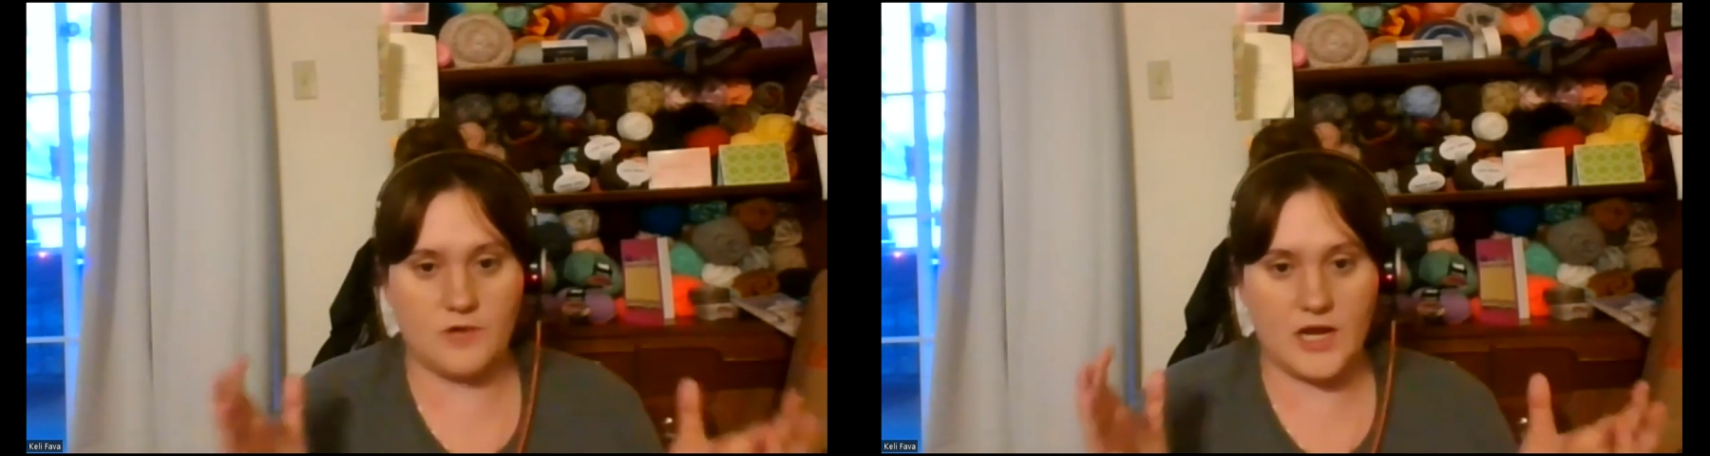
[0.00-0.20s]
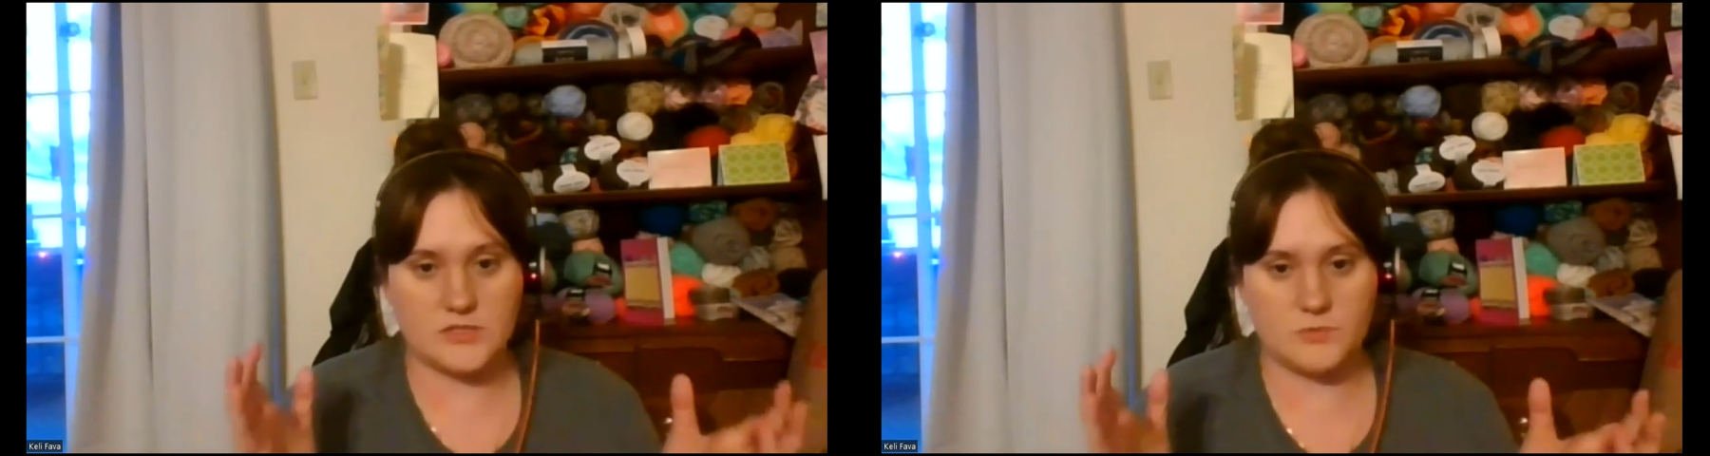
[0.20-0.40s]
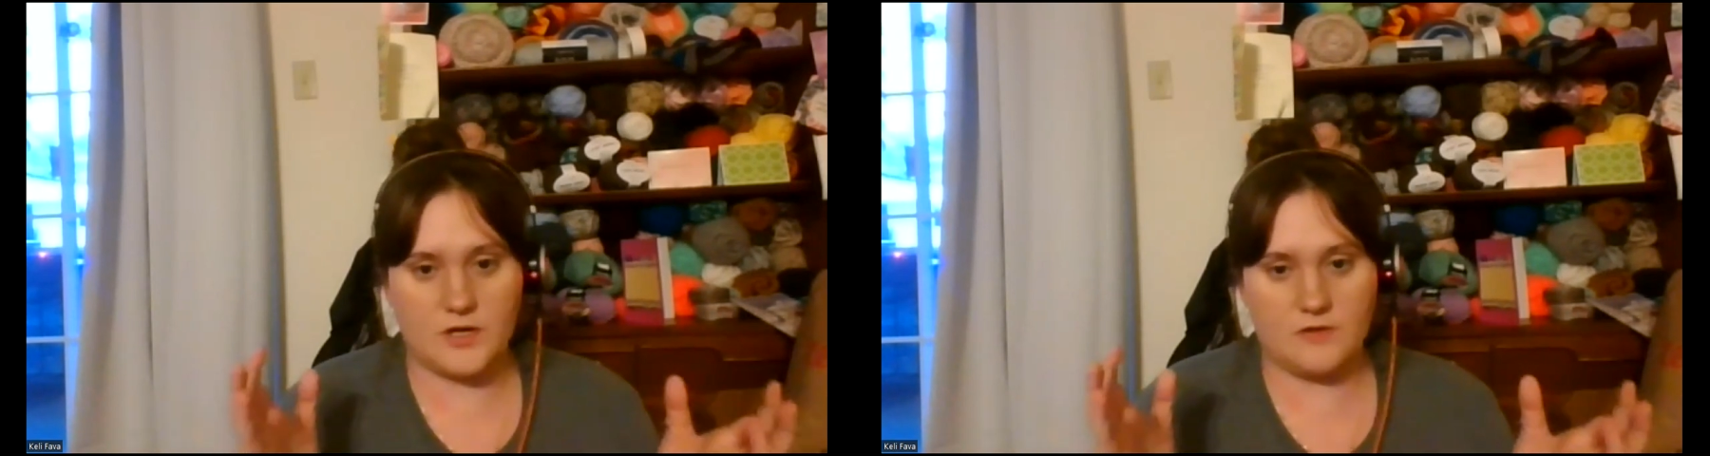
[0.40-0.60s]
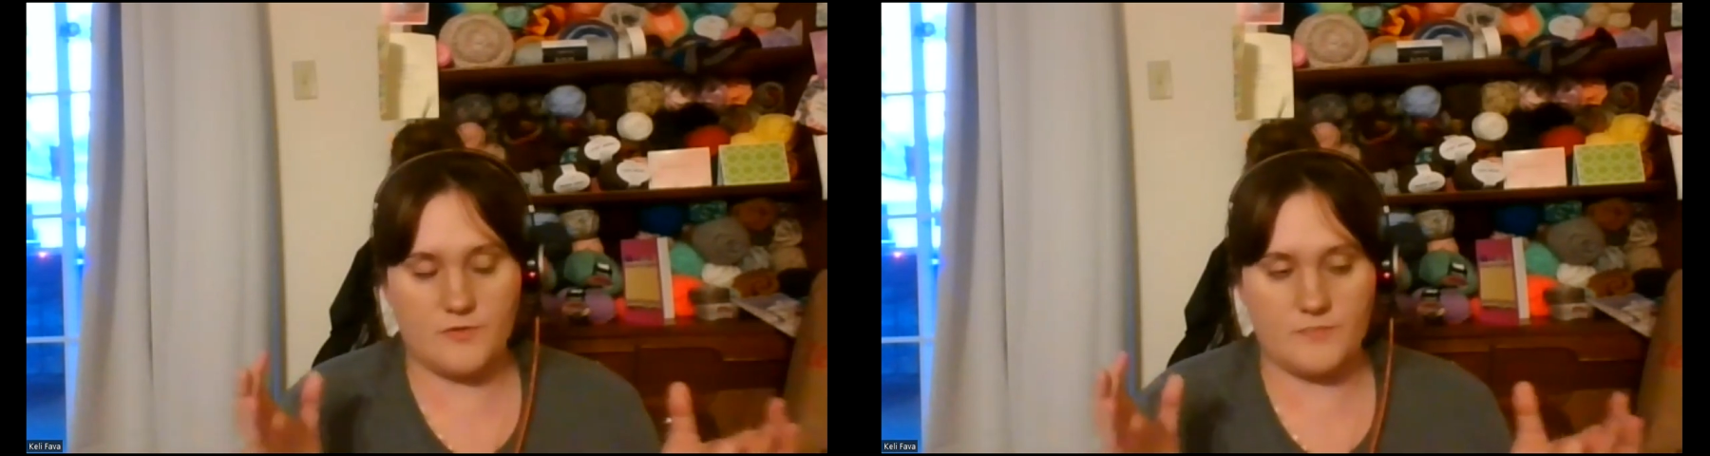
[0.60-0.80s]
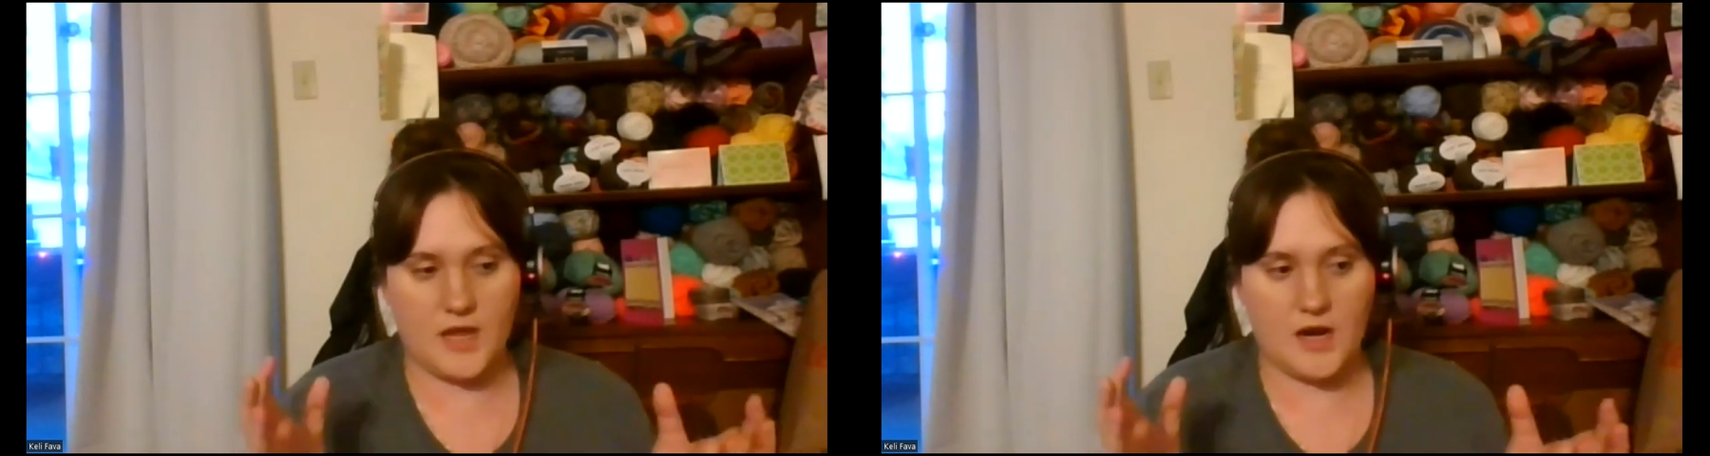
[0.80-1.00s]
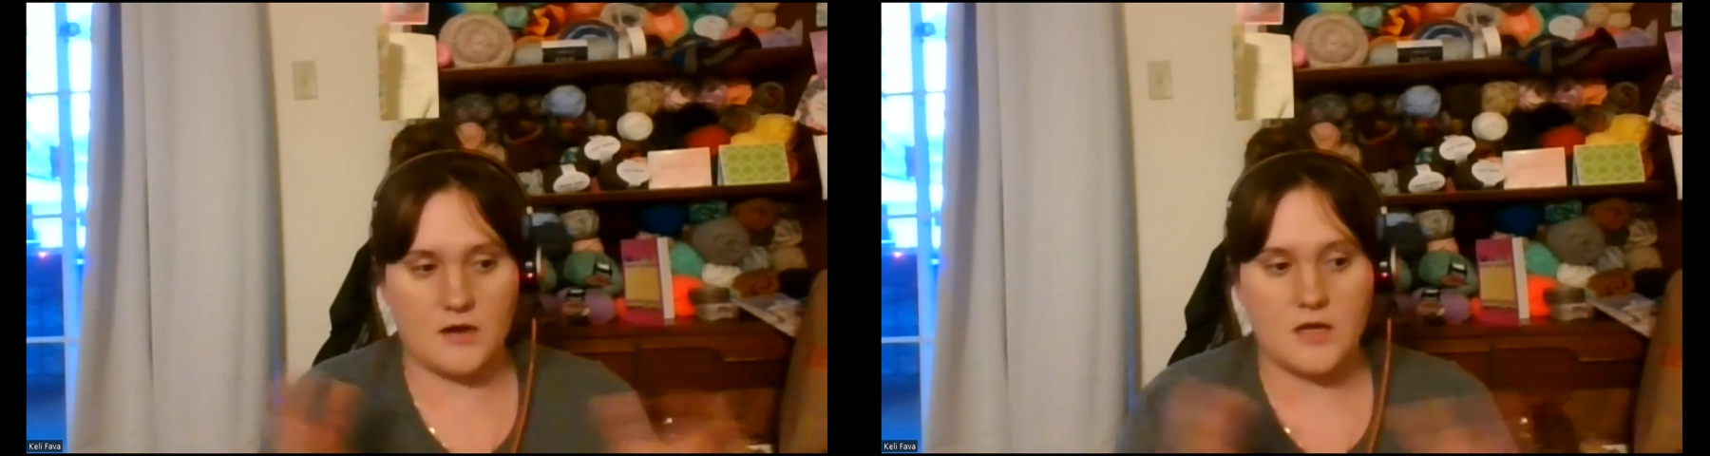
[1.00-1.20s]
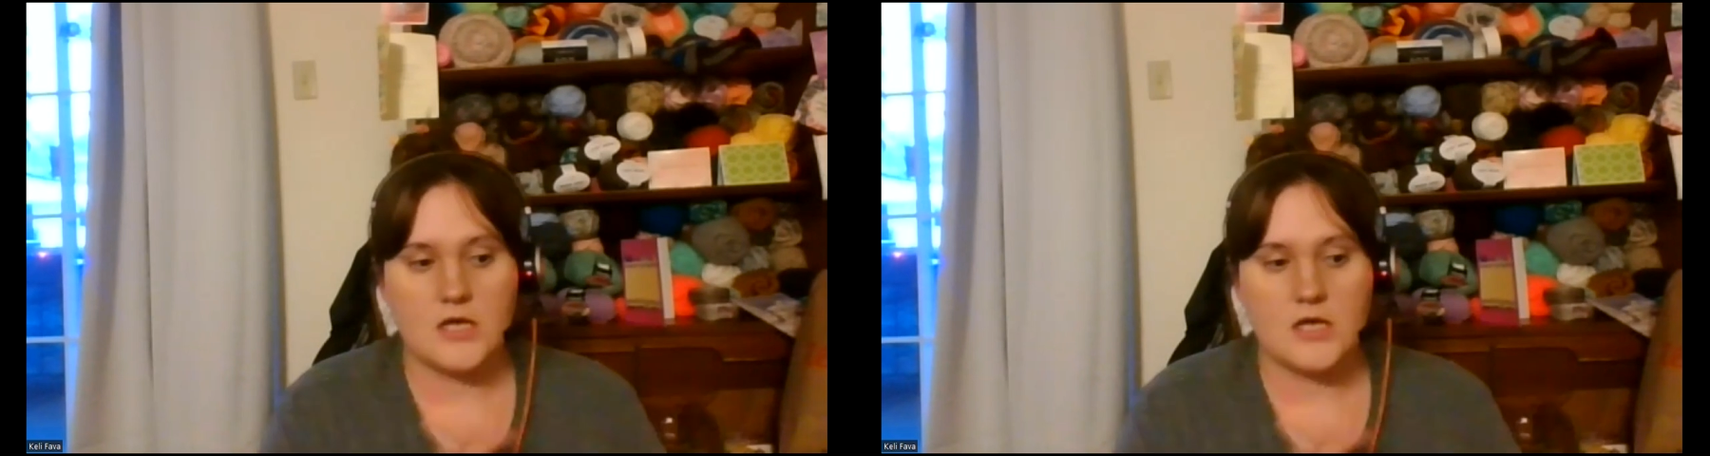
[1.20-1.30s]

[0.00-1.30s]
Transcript: prize winner from there.